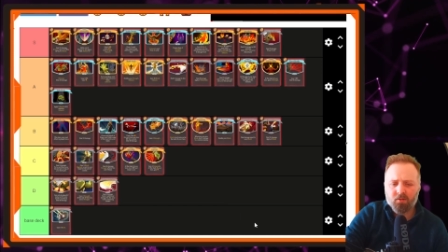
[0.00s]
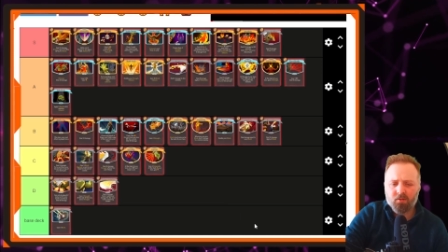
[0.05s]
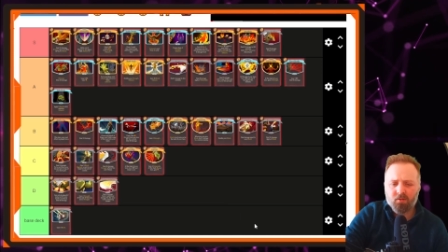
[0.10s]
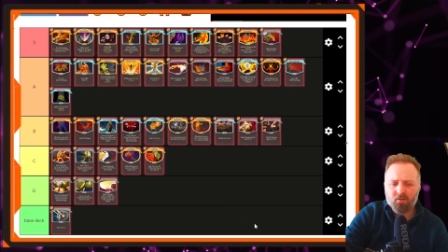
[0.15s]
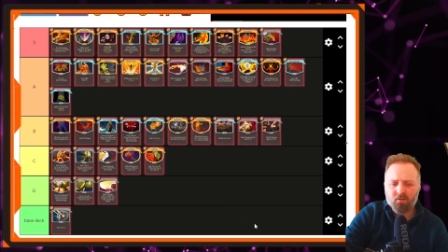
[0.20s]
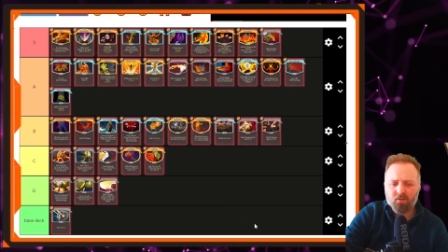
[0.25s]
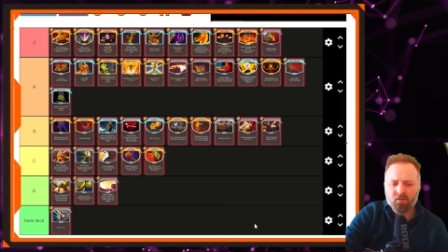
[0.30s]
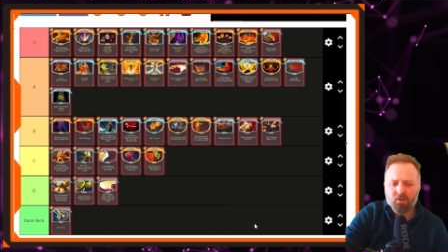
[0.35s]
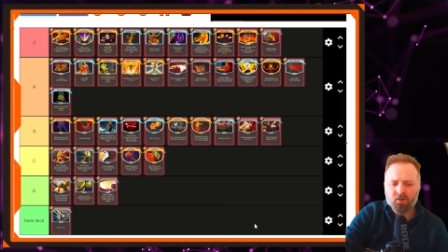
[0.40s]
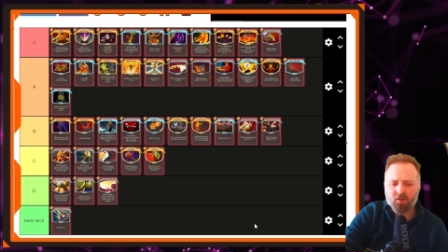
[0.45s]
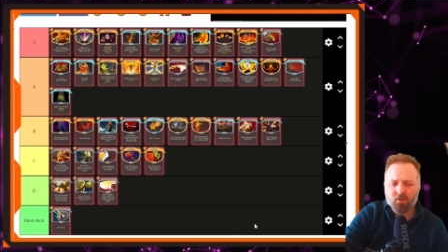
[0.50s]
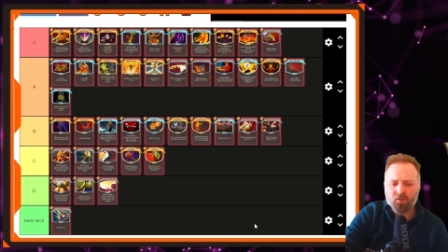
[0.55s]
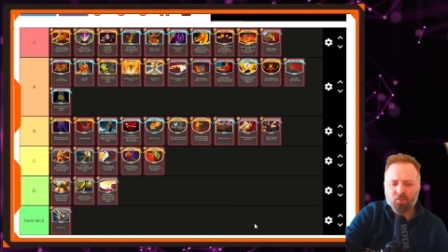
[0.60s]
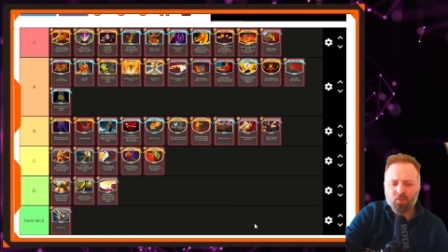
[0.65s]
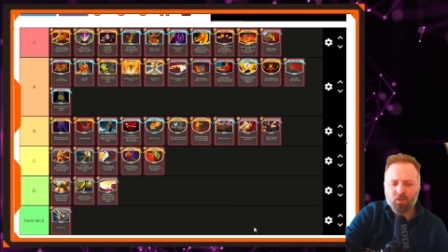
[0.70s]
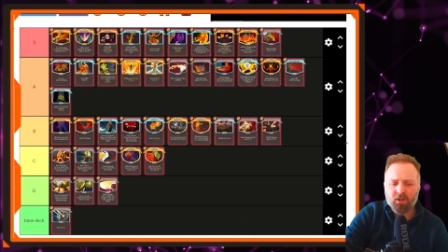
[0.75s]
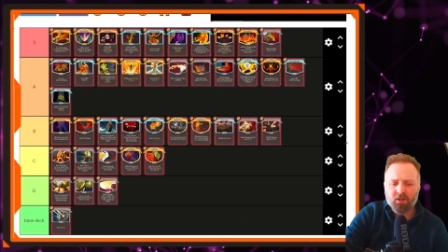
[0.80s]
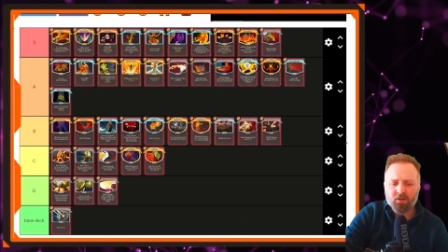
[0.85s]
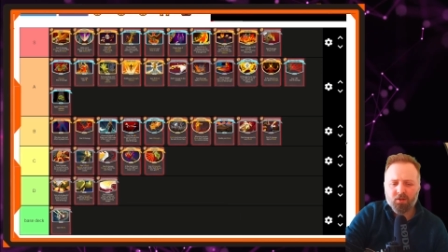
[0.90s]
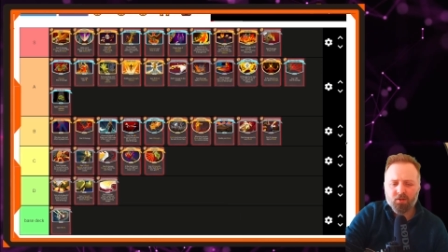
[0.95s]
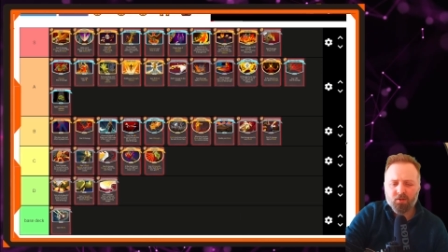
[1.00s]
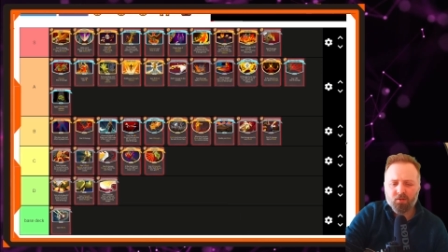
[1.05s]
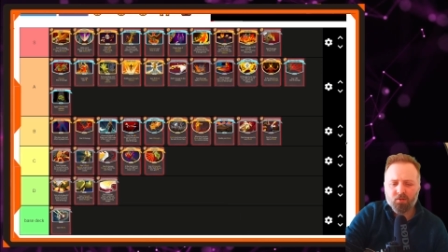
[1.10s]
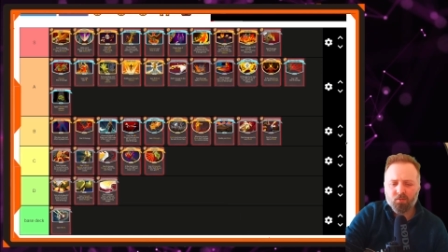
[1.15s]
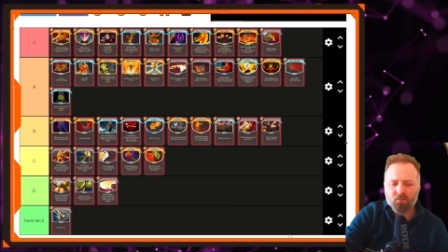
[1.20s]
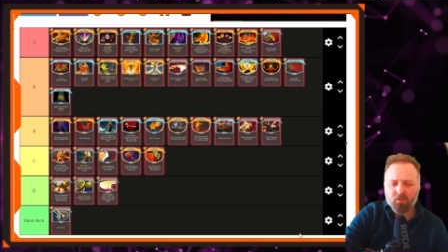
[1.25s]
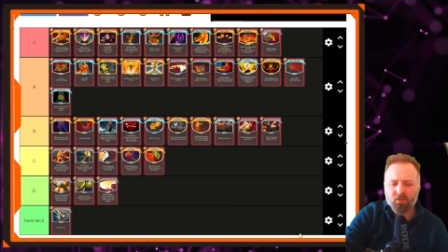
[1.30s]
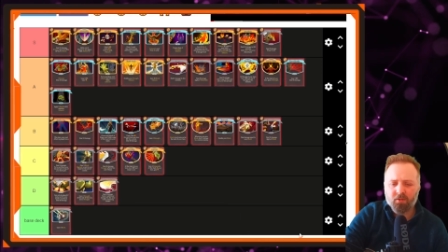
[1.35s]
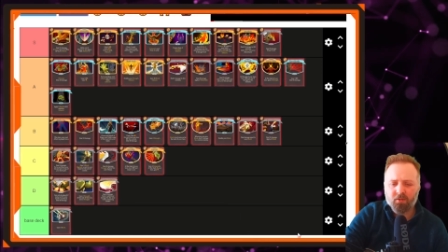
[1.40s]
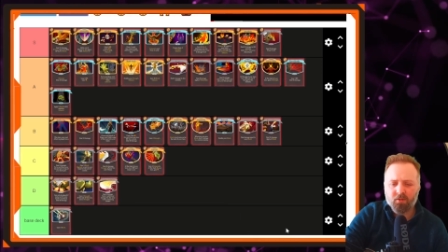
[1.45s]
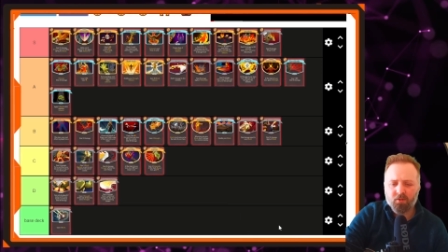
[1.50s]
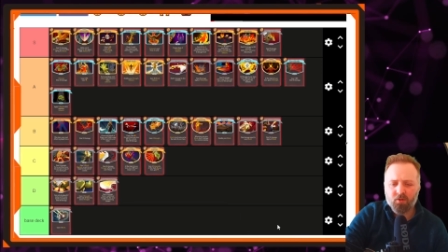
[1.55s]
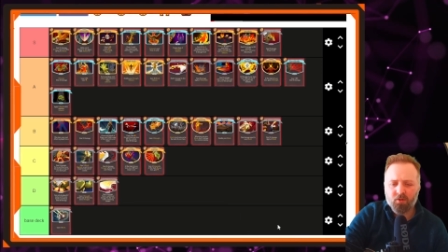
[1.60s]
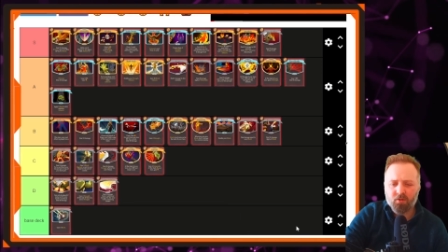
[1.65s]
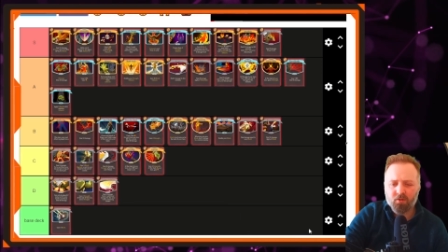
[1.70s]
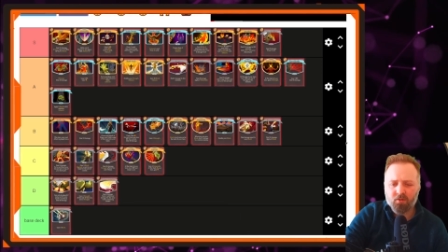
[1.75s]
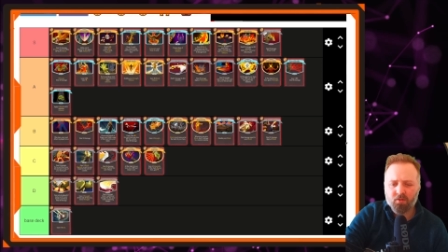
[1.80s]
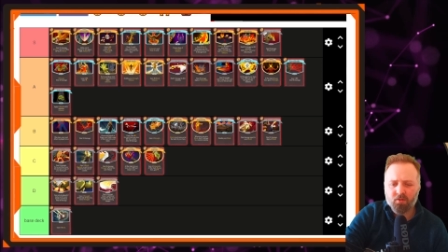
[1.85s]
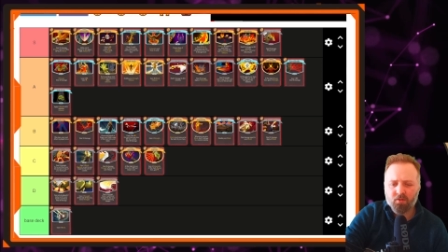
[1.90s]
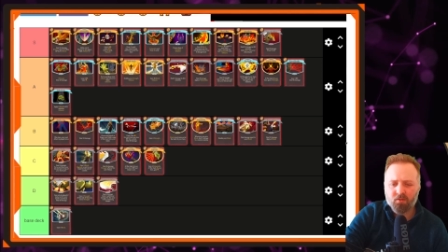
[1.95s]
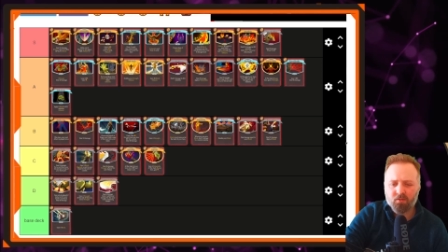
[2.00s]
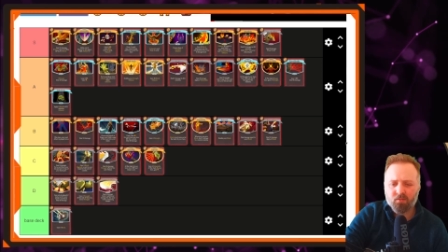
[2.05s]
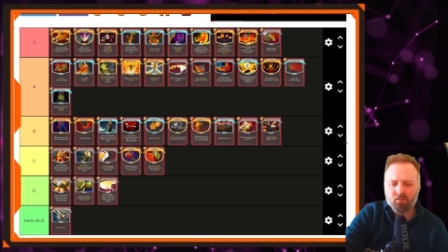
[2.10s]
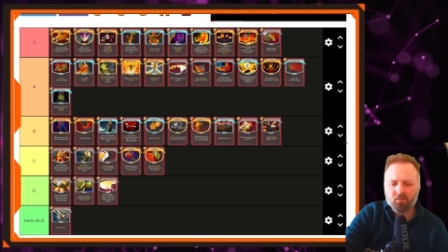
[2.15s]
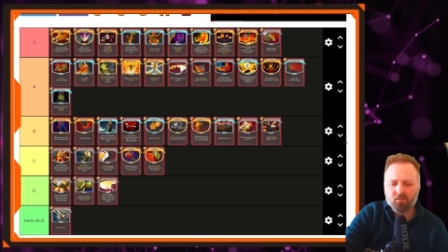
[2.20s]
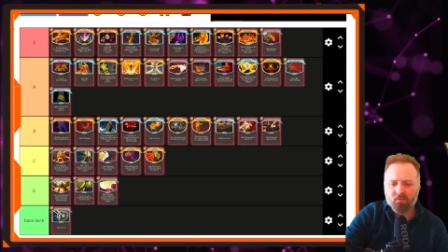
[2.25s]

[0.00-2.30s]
Squeeze is not worth the juice.